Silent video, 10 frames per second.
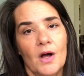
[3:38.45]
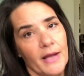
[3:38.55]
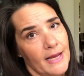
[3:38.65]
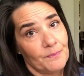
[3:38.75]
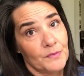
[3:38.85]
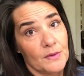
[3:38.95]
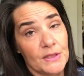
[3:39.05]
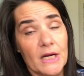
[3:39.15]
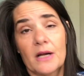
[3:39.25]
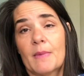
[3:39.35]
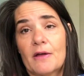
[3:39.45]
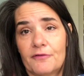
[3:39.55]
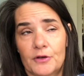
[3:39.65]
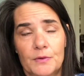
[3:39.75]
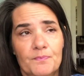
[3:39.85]
Okay, we're going to talk about
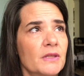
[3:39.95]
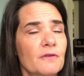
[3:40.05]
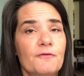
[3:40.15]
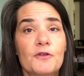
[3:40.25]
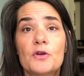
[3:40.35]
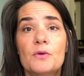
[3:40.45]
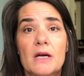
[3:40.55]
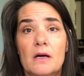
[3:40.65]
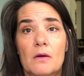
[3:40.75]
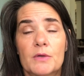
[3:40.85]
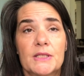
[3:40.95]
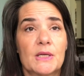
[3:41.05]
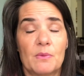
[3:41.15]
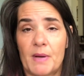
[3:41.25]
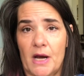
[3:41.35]
food. The food was
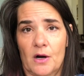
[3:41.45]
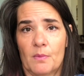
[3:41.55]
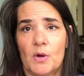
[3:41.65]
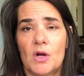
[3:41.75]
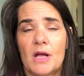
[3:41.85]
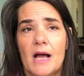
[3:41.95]
comparable.